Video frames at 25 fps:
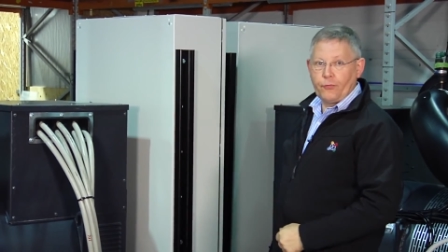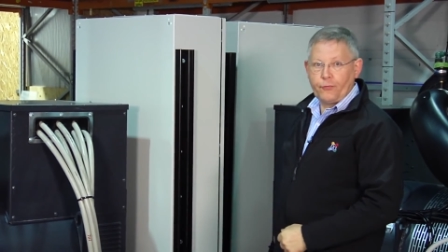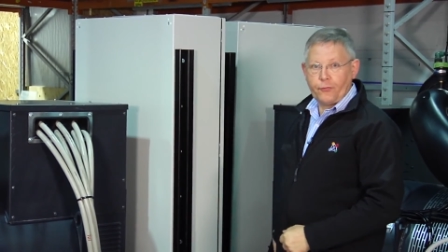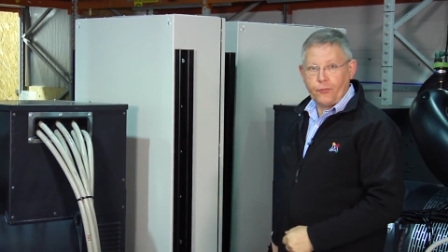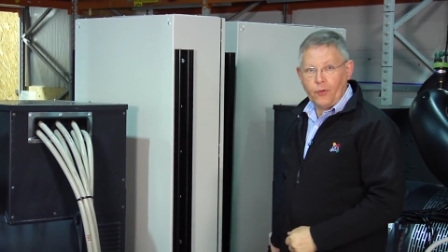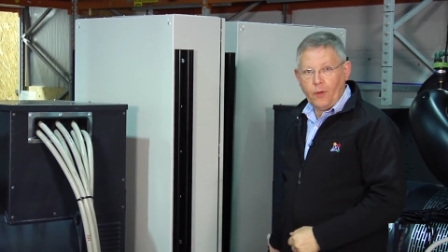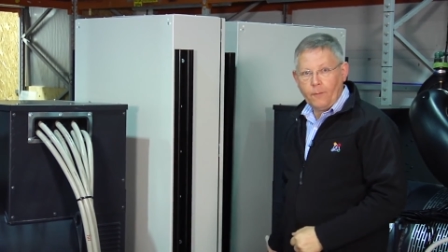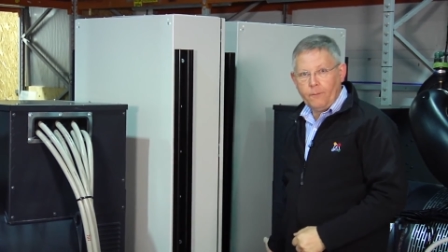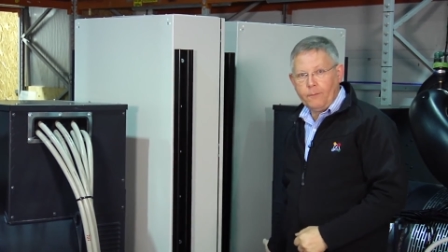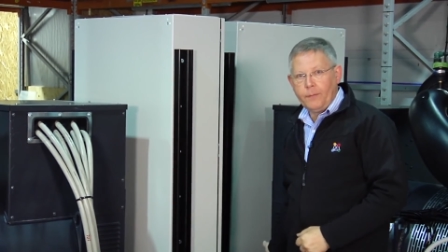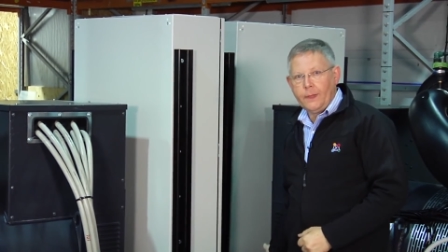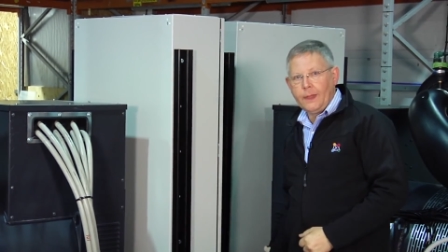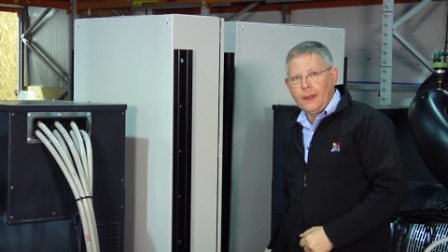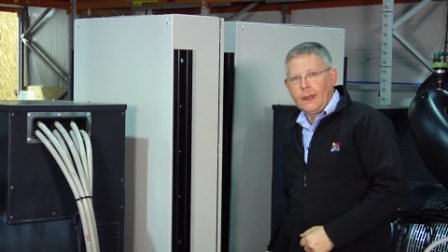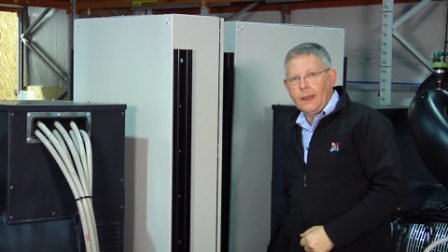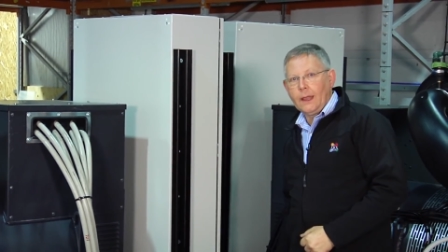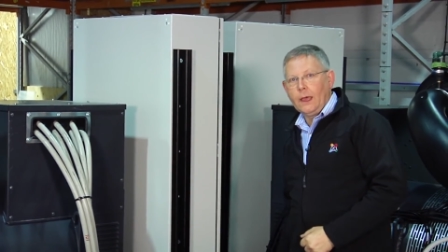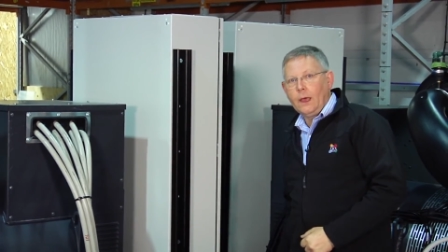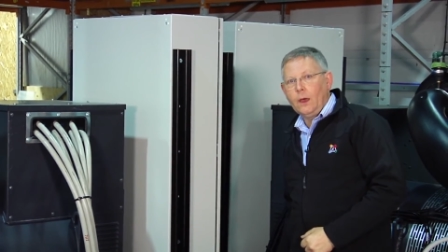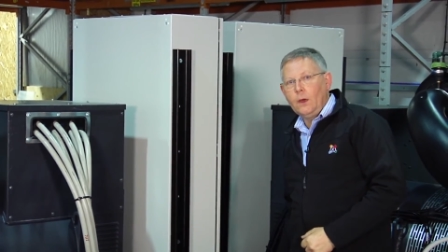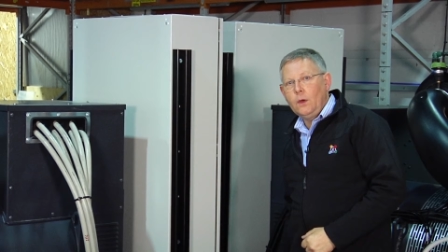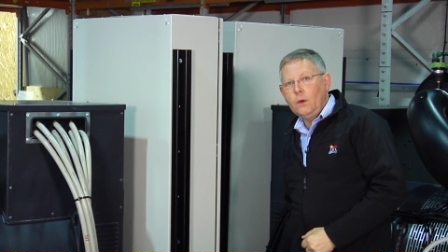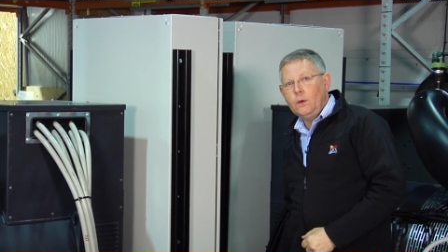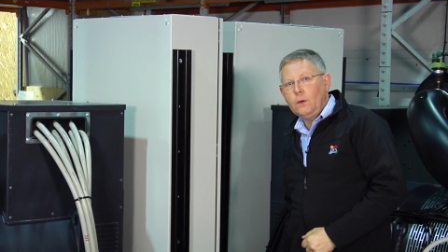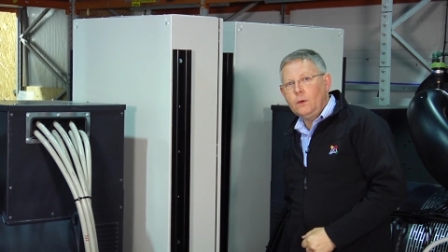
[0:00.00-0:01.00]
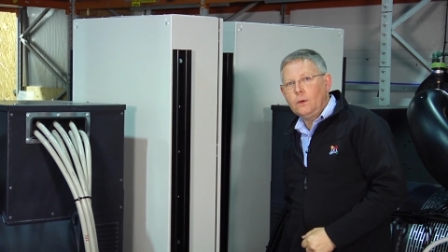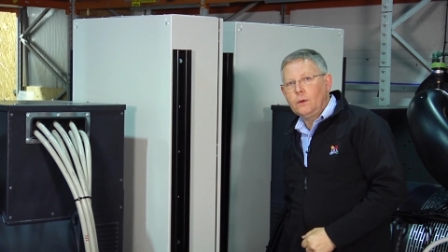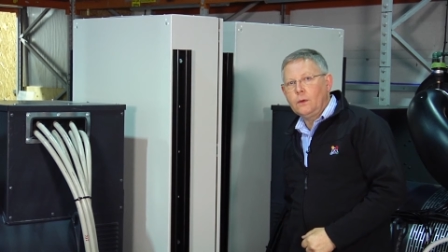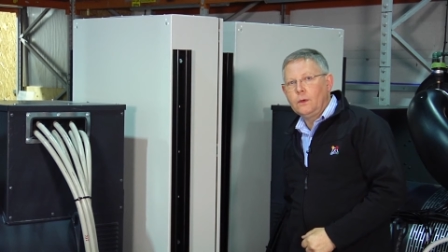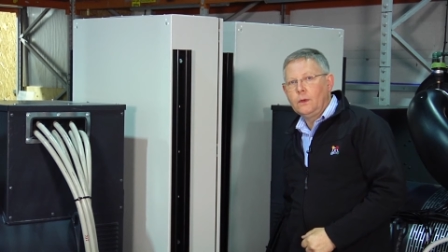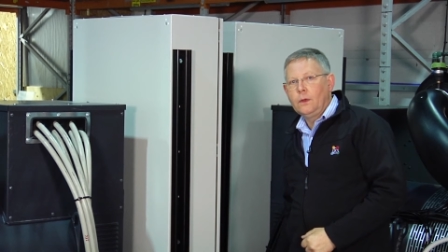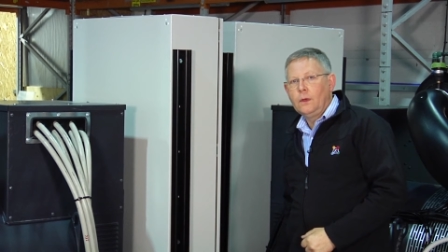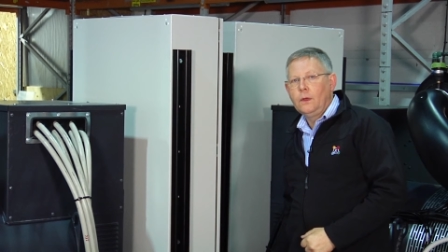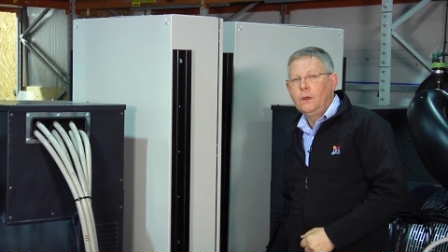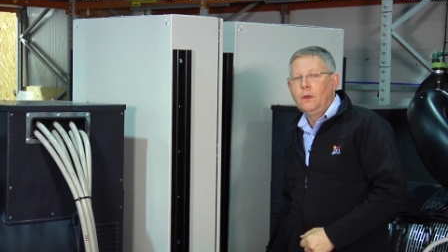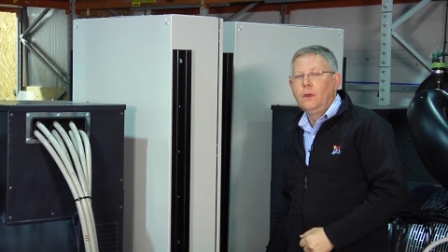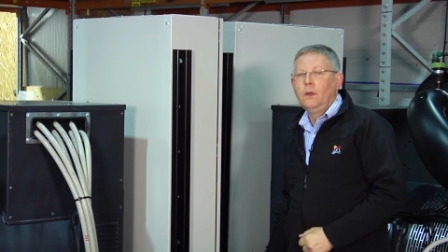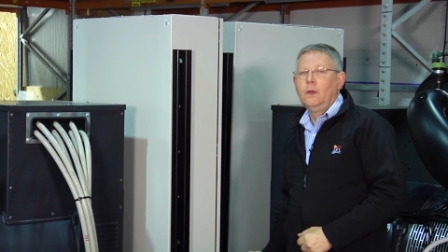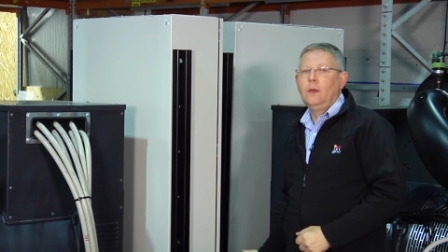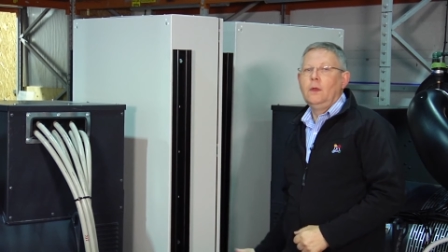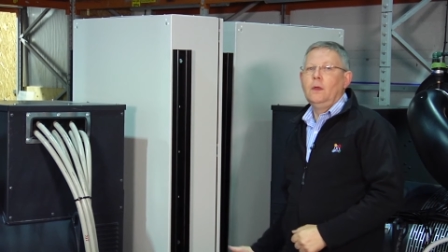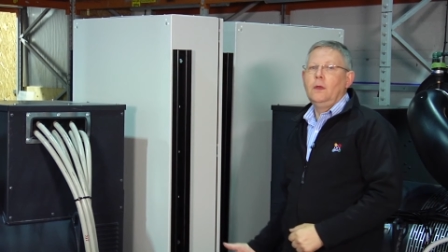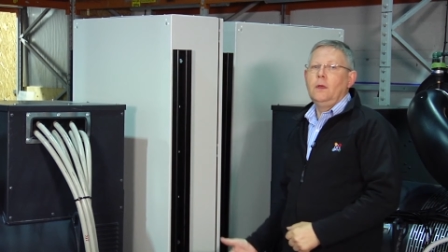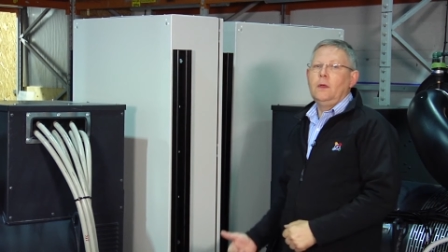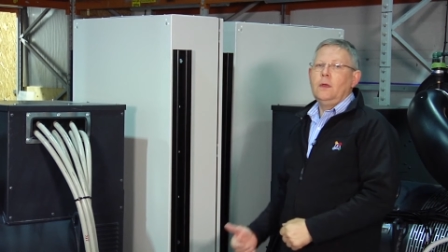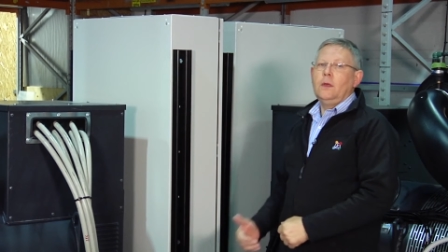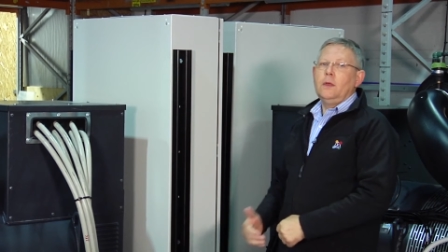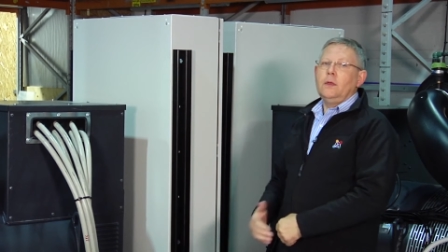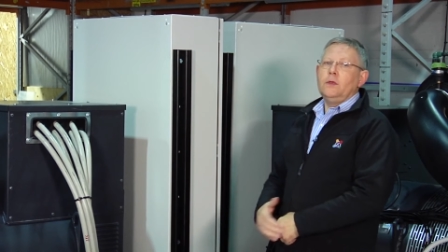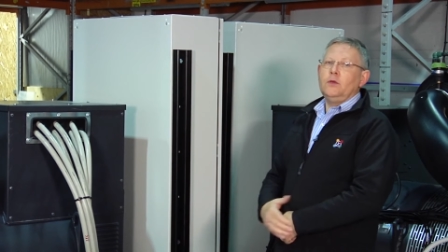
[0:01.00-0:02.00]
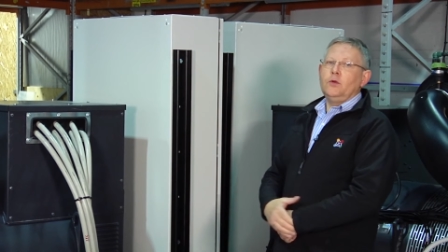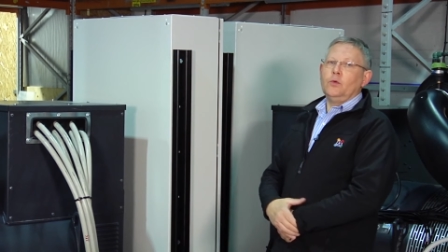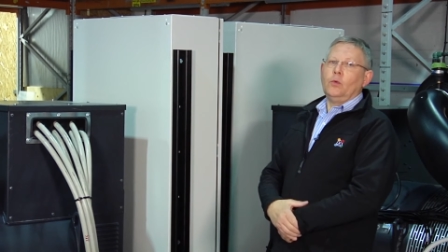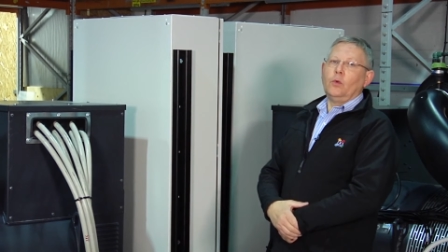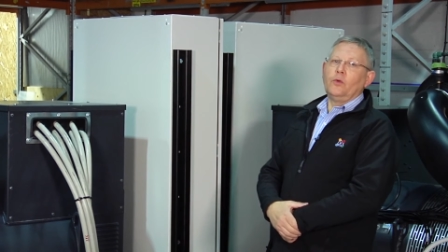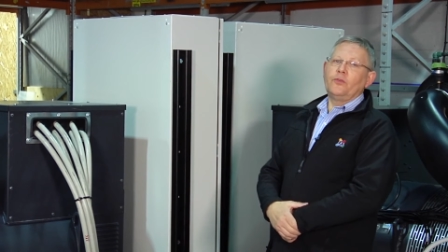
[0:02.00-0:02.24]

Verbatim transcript: from below. You